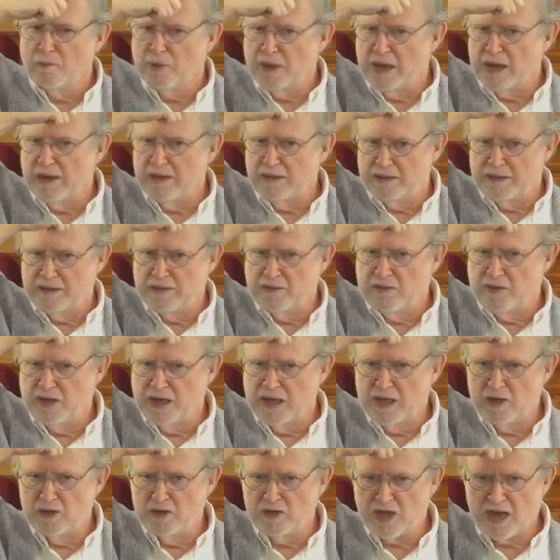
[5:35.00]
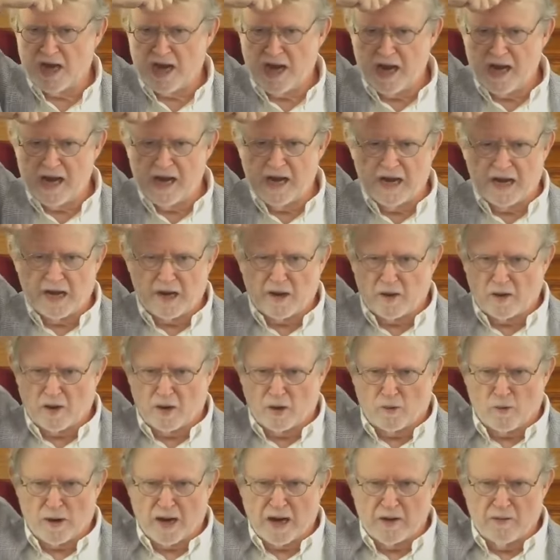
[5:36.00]
but there's
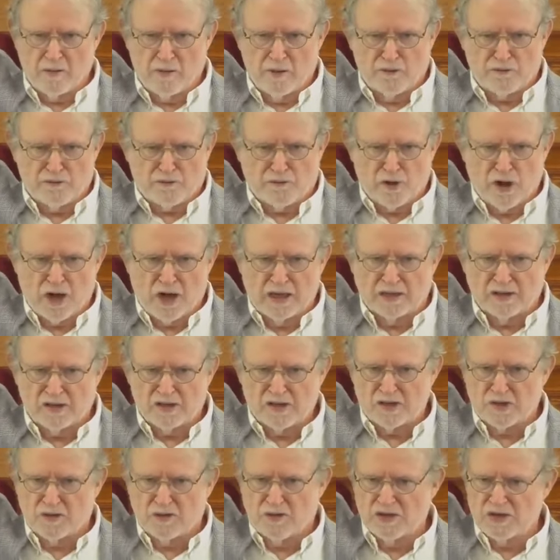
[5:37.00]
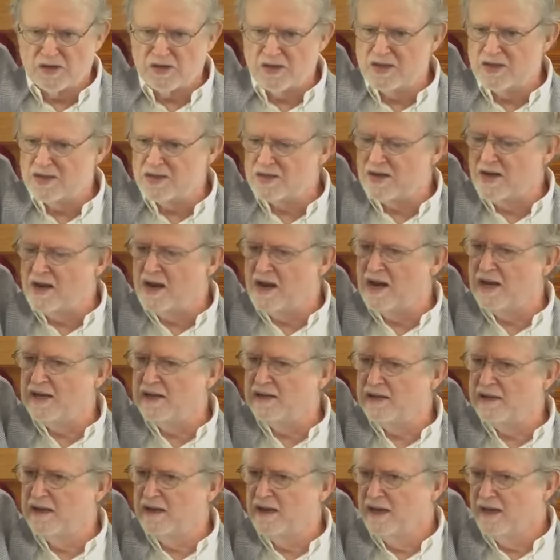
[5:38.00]
hair around the front. So this is
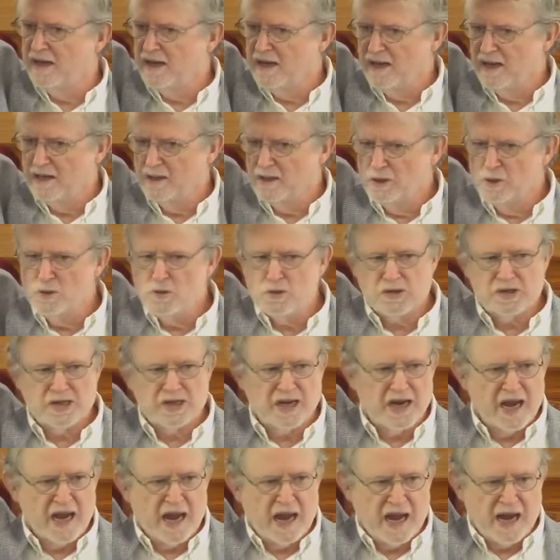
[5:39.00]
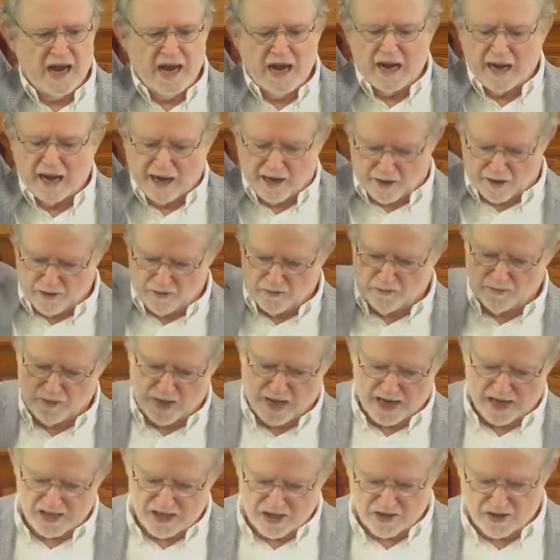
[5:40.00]
not losing hair
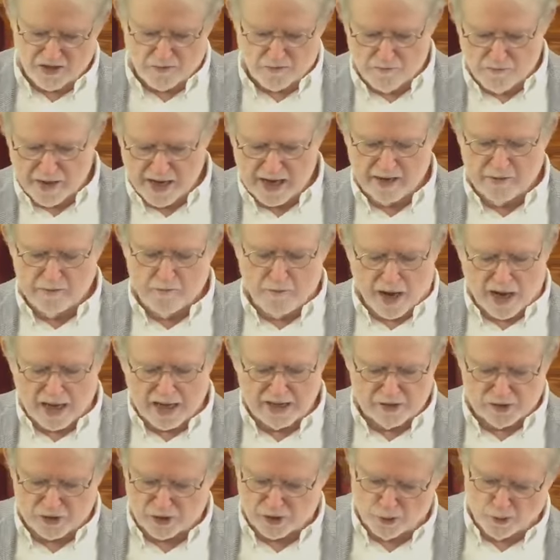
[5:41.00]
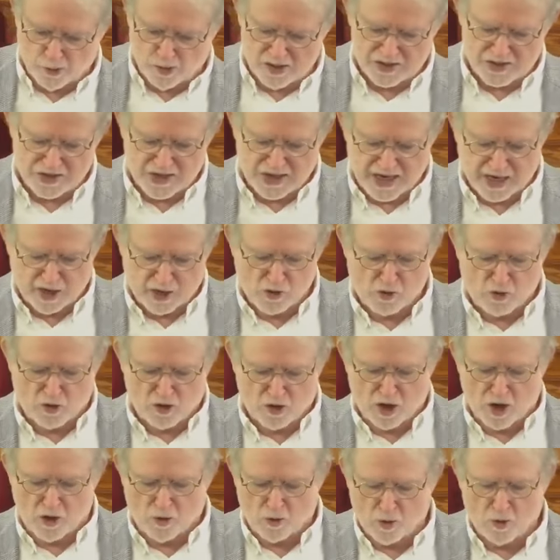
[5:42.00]
as men might do as they
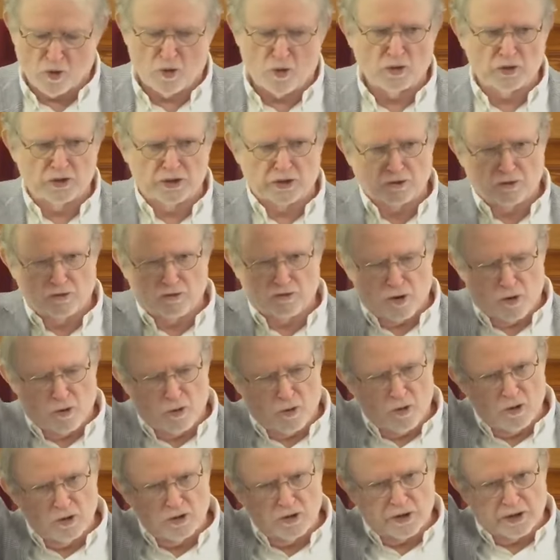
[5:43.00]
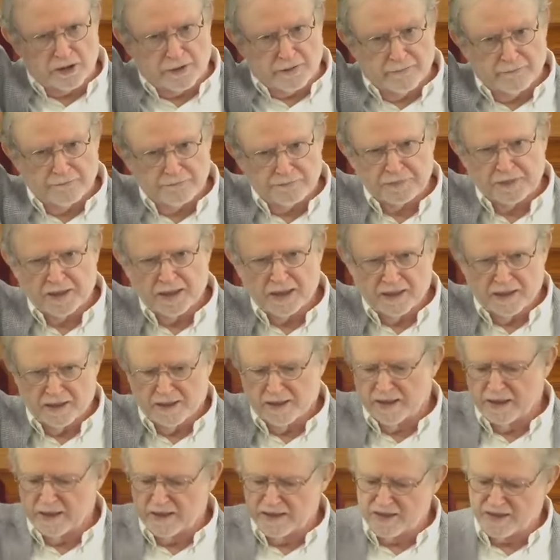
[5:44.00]
grow older.
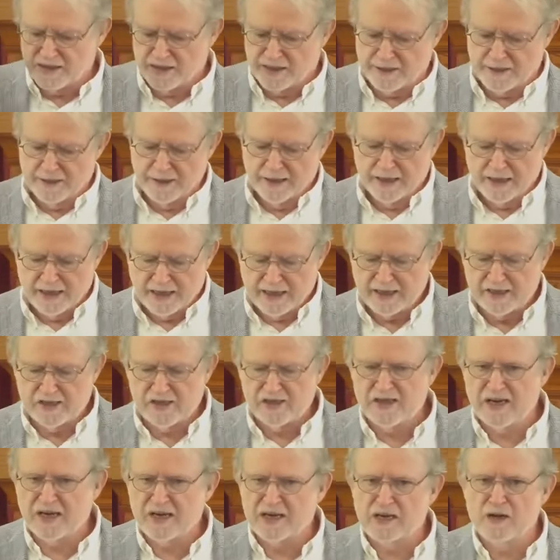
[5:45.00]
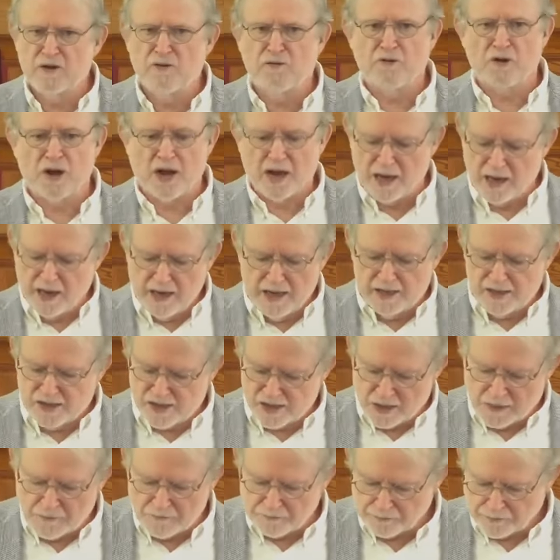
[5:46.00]
It
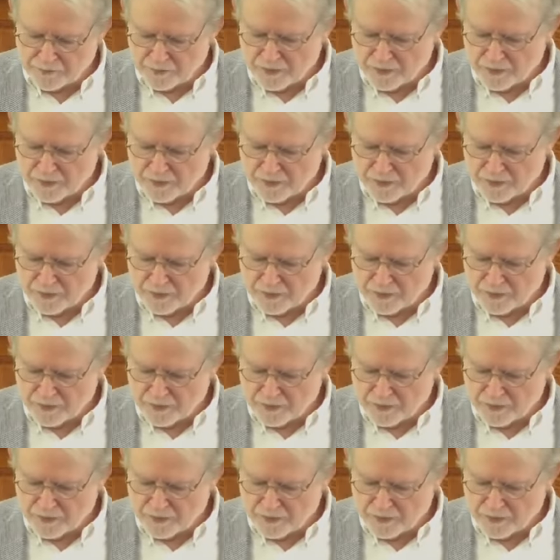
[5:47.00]
signifies